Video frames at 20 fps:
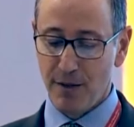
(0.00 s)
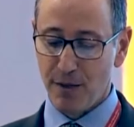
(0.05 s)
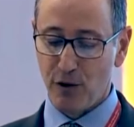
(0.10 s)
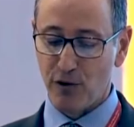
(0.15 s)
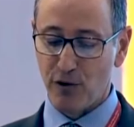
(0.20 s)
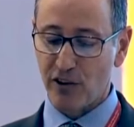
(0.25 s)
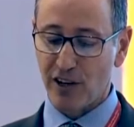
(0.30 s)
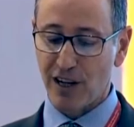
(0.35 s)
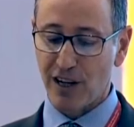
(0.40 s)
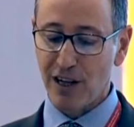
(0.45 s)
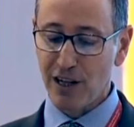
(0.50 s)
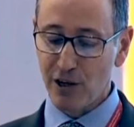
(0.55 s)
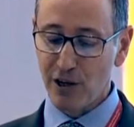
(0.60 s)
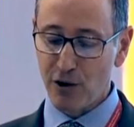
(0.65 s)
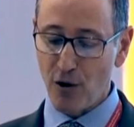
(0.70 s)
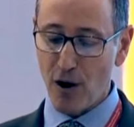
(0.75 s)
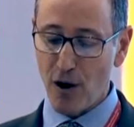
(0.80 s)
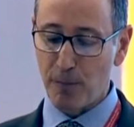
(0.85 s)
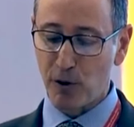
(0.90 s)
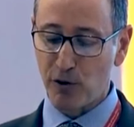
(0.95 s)
There's a
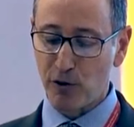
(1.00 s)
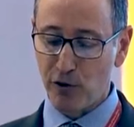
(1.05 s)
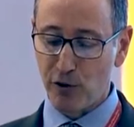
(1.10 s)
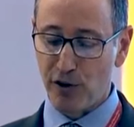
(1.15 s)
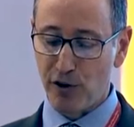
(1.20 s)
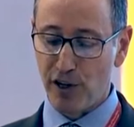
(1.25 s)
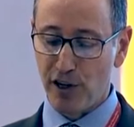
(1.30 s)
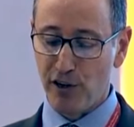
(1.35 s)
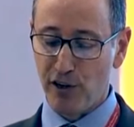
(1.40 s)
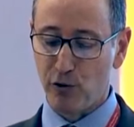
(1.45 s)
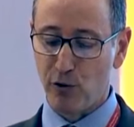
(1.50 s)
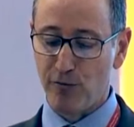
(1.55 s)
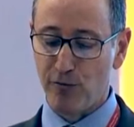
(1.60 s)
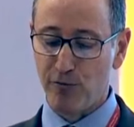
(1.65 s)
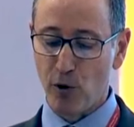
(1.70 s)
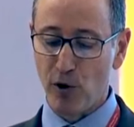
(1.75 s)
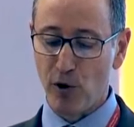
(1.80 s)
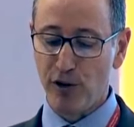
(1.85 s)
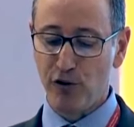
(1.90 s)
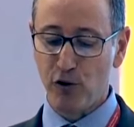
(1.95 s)
clear opportunity to
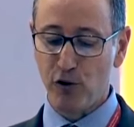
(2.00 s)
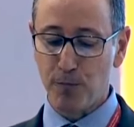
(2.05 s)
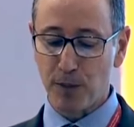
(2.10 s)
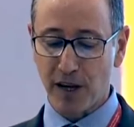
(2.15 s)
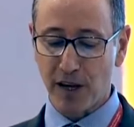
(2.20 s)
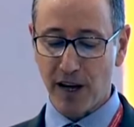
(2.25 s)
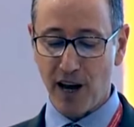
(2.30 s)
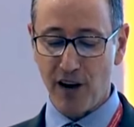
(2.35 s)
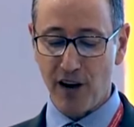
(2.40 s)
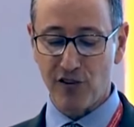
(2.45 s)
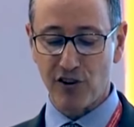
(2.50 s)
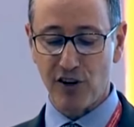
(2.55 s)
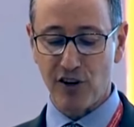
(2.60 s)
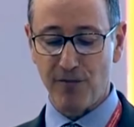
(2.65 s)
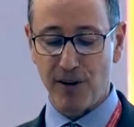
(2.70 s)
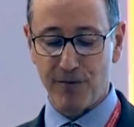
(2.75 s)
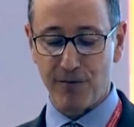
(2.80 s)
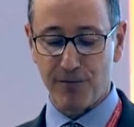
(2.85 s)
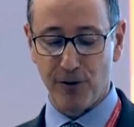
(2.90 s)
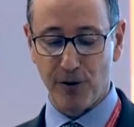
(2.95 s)
avoid duplication
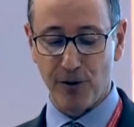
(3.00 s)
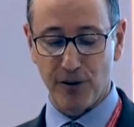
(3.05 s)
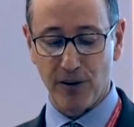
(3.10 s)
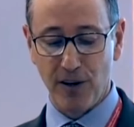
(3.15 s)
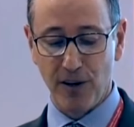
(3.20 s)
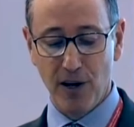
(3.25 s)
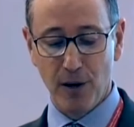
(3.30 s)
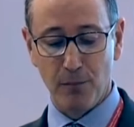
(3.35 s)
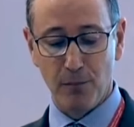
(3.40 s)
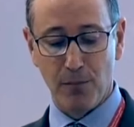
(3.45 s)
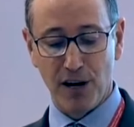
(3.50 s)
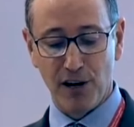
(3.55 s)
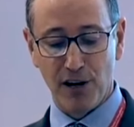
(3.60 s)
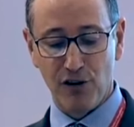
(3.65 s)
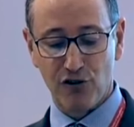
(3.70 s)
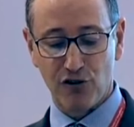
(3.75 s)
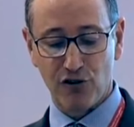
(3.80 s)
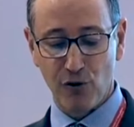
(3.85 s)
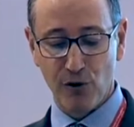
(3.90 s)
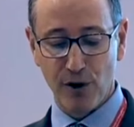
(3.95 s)
of effort by
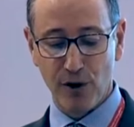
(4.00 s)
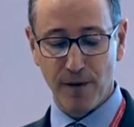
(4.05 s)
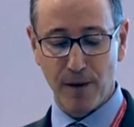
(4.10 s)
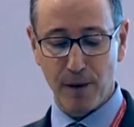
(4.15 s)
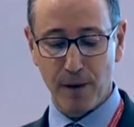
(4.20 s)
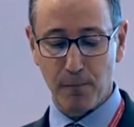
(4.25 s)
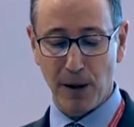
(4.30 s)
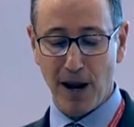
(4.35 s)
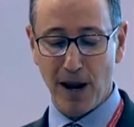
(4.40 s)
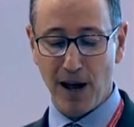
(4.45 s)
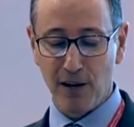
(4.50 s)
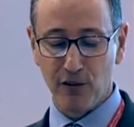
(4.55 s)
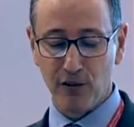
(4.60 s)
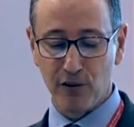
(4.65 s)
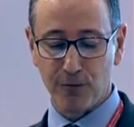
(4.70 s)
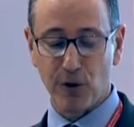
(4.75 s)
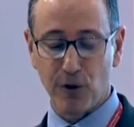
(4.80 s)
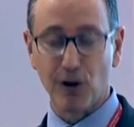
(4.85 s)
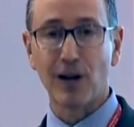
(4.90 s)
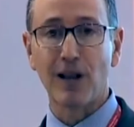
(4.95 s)
ensuring that
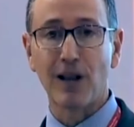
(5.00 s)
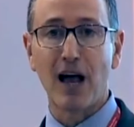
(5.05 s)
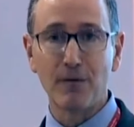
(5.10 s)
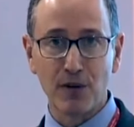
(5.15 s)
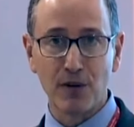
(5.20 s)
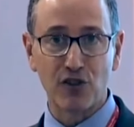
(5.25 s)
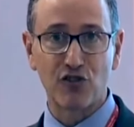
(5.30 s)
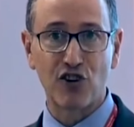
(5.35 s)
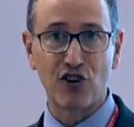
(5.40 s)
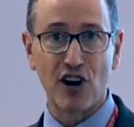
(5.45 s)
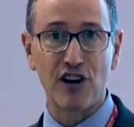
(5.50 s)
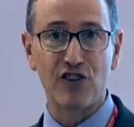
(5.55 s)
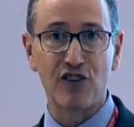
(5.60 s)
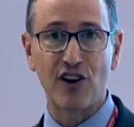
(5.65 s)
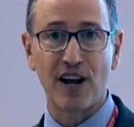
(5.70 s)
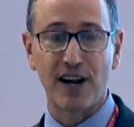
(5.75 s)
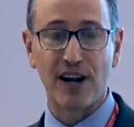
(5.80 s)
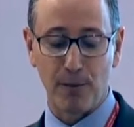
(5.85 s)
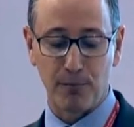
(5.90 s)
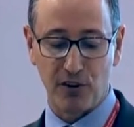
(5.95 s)
plans for climate
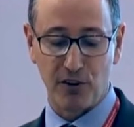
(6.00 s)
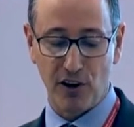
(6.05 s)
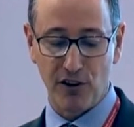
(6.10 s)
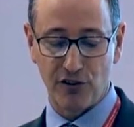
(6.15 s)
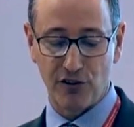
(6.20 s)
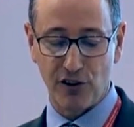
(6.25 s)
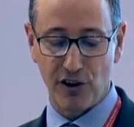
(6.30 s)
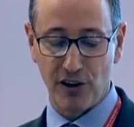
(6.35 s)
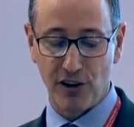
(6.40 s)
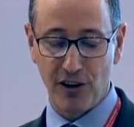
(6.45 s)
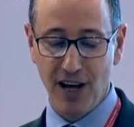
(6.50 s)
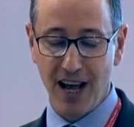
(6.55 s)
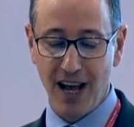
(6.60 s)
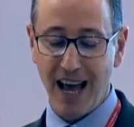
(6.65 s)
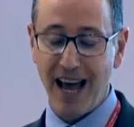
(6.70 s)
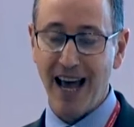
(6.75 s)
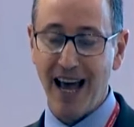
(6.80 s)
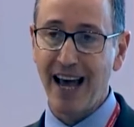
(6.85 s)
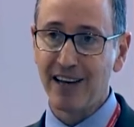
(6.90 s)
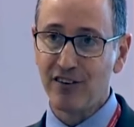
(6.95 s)
change adaptation
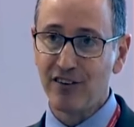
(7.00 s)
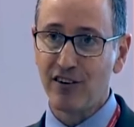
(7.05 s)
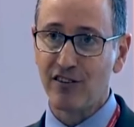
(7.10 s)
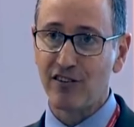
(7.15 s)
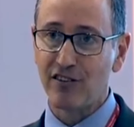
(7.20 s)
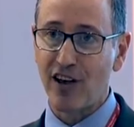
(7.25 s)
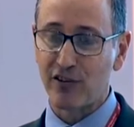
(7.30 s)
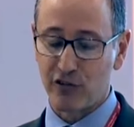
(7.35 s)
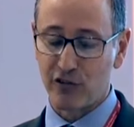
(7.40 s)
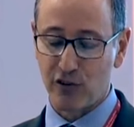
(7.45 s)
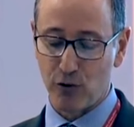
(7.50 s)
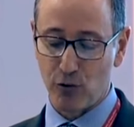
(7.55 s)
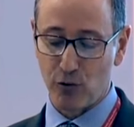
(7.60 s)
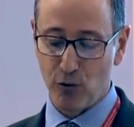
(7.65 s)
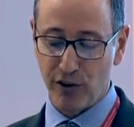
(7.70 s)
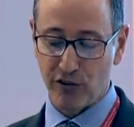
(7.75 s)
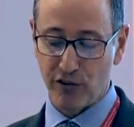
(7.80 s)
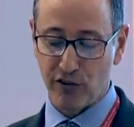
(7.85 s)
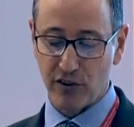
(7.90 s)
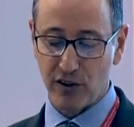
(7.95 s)
and disaster
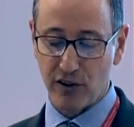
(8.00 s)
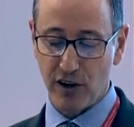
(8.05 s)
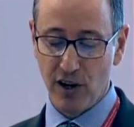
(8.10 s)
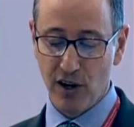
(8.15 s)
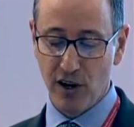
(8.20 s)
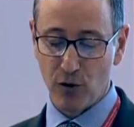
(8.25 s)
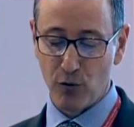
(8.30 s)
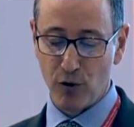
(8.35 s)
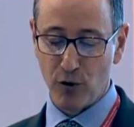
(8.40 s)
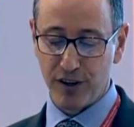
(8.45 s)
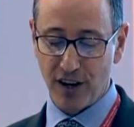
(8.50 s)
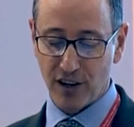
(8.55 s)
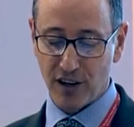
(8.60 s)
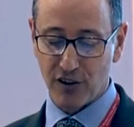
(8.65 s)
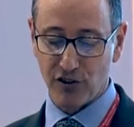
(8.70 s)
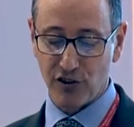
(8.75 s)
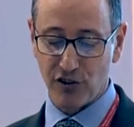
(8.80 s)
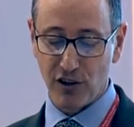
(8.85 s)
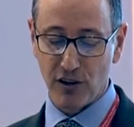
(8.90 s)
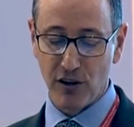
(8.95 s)
risk
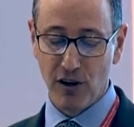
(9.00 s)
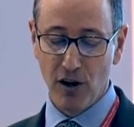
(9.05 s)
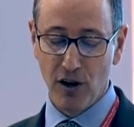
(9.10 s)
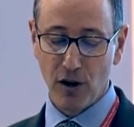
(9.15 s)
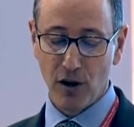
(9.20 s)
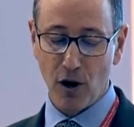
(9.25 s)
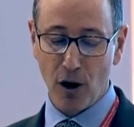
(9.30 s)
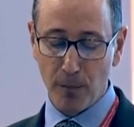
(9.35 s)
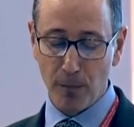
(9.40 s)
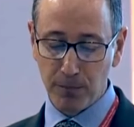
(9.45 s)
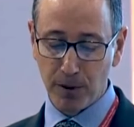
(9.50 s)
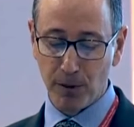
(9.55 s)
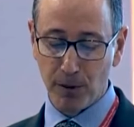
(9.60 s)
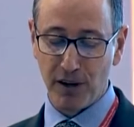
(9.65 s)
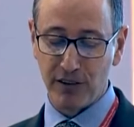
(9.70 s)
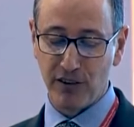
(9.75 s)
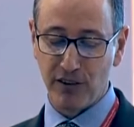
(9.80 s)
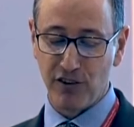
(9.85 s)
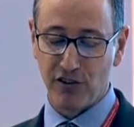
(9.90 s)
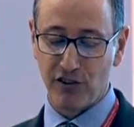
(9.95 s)
reduction
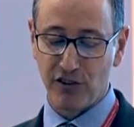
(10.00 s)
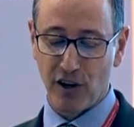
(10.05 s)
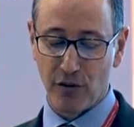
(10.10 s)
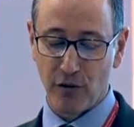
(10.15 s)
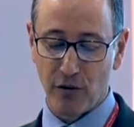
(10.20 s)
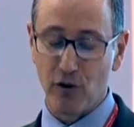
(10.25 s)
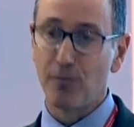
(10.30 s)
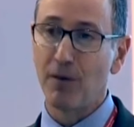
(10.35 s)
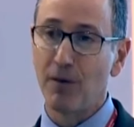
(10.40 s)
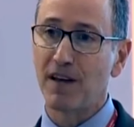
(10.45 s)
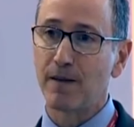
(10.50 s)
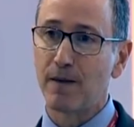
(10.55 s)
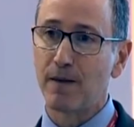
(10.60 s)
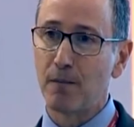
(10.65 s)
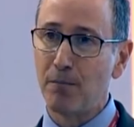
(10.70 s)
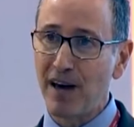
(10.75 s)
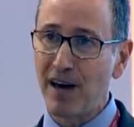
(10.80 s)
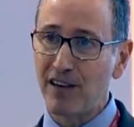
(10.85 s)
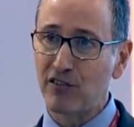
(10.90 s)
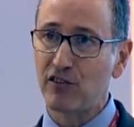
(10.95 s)
complement each other and make
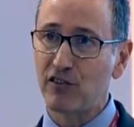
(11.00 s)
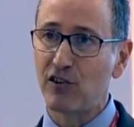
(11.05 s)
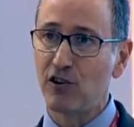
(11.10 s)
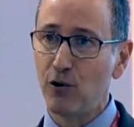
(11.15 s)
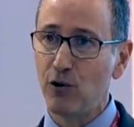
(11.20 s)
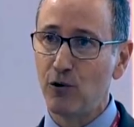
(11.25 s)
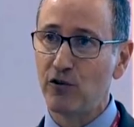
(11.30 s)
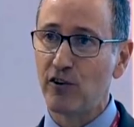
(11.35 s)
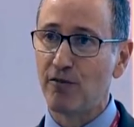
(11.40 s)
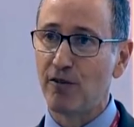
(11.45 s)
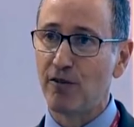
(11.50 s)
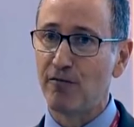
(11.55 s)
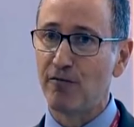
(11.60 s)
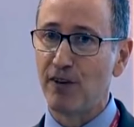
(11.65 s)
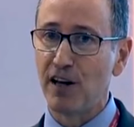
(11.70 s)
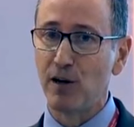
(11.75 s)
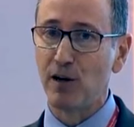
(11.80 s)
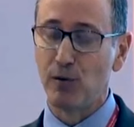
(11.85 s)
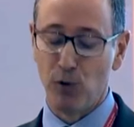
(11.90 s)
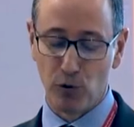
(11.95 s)
the best use of
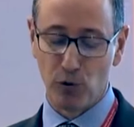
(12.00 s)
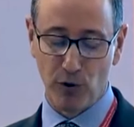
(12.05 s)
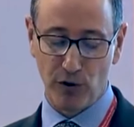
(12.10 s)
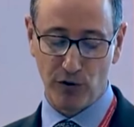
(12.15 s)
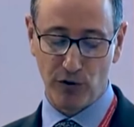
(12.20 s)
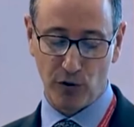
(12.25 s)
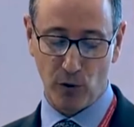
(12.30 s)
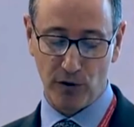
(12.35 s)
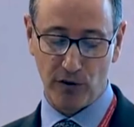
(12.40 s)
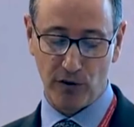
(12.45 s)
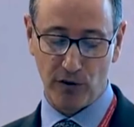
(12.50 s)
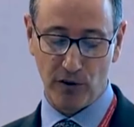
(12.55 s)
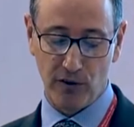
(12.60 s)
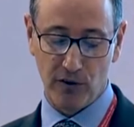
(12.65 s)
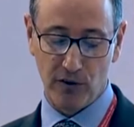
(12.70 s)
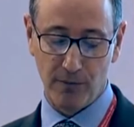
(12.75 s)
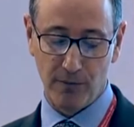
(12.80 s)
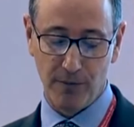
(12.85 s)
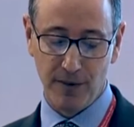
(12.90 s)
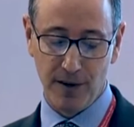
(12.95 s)
available
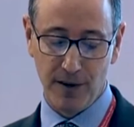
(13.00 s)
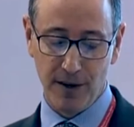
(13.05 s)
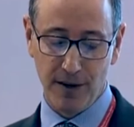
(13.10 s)
resources.